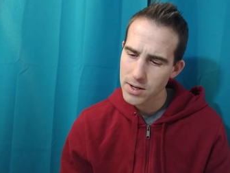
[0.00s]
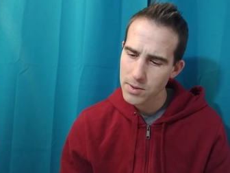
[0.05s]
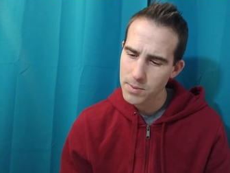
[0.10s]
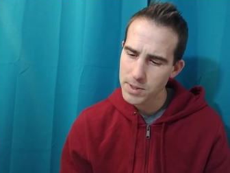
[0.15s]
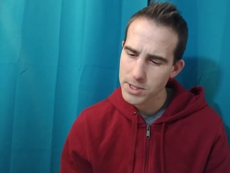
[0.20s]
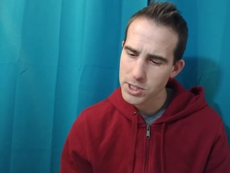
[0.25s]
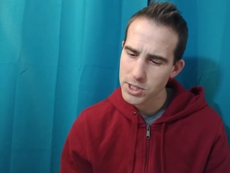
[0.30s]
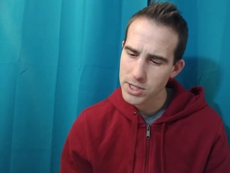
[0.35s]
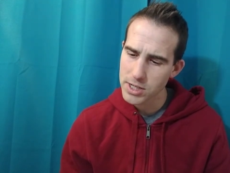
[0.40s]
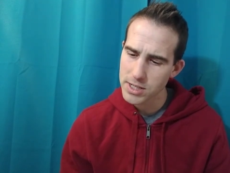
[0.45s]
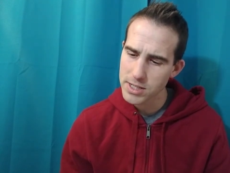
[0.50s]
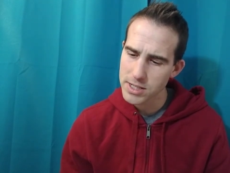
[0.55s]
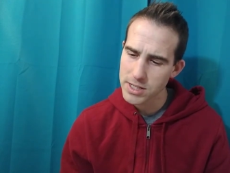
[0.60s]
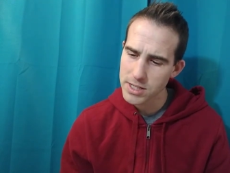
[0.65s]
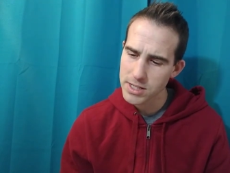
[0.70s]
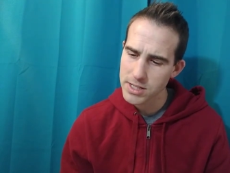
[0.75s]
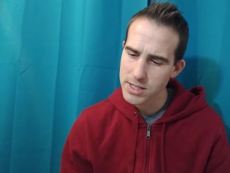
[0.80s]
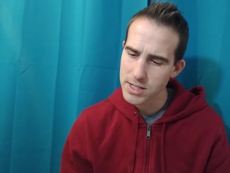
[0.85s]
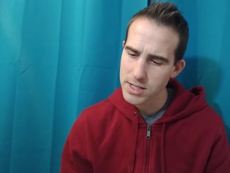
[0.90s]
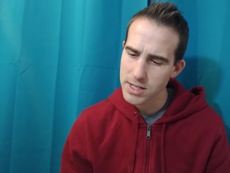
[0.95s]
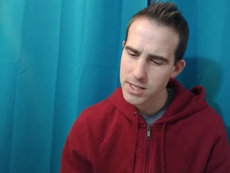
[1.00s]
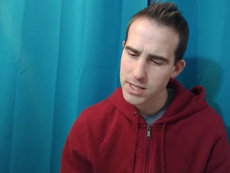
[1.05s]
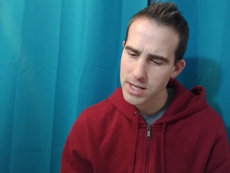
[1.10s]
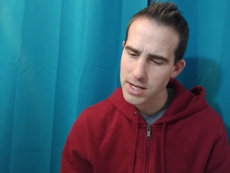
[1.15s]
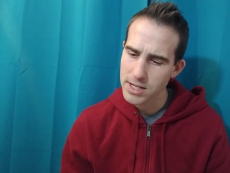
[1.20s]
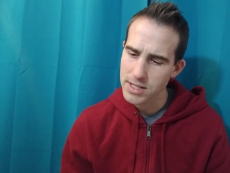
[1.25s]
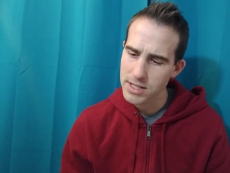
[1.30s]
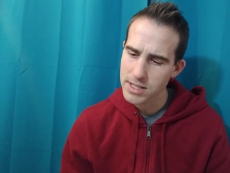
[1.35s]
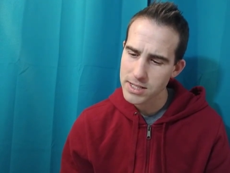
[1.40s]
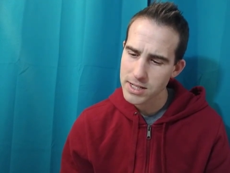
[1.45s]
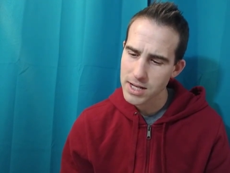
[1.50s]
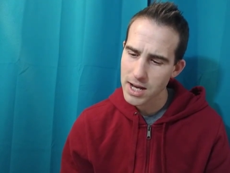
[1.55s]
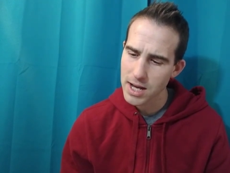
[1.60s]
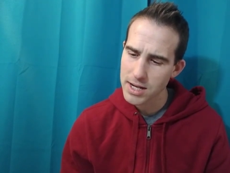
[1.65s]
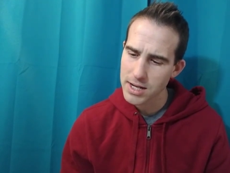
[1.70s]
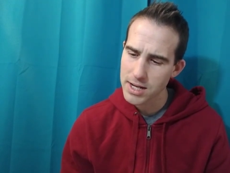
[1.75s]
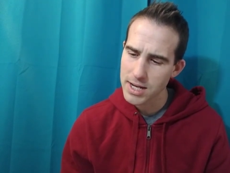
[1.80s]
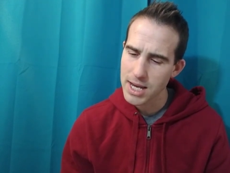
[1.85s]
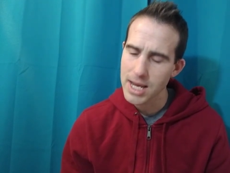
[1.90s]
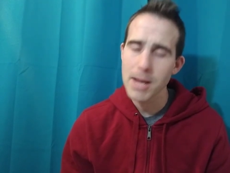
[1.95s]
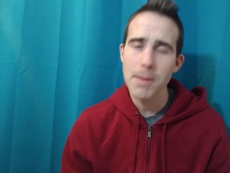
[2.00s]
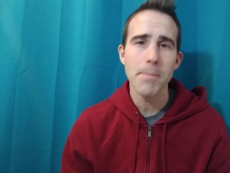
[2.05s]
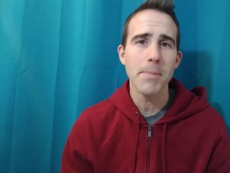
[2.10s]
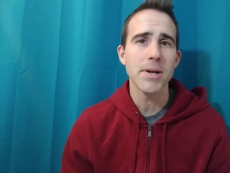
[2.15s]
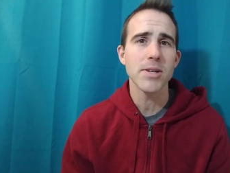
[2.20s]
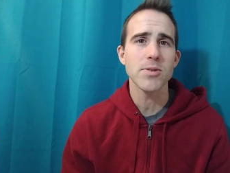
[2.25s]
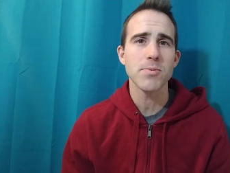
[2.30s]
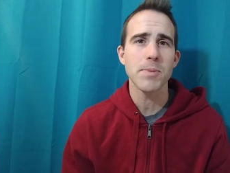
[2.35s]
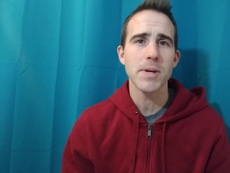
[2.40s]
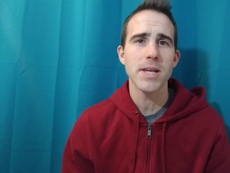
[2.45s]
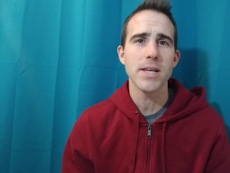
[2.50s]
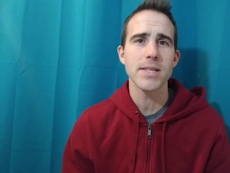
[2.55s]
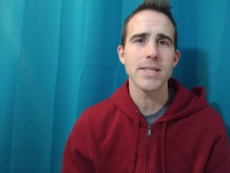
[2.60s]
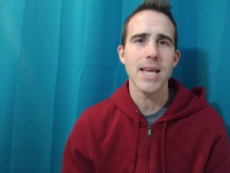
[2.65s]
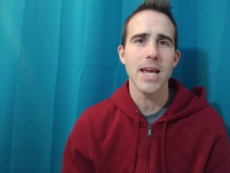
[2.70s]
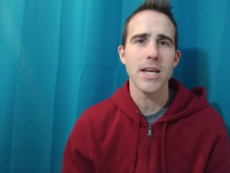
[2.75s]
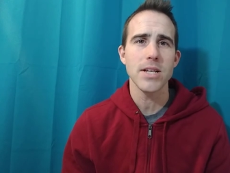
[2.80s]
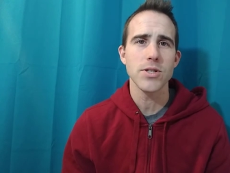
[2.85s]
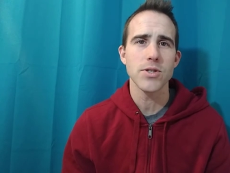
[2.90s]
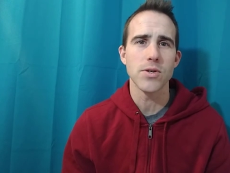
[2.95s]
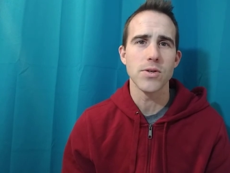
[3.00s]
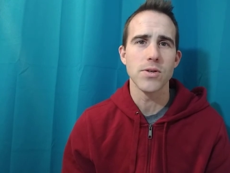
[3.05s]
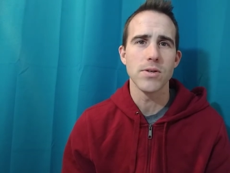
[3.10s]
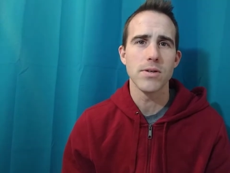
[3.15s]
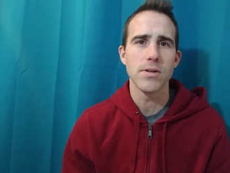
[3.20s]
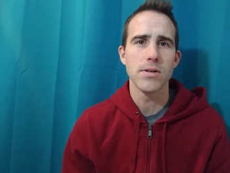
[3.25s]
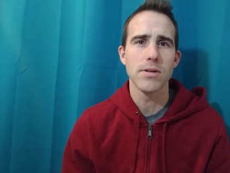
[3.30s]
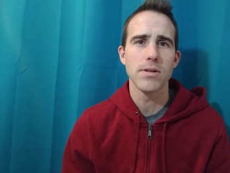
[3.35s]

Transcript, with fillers: When she insisted, they decided it must be his angel.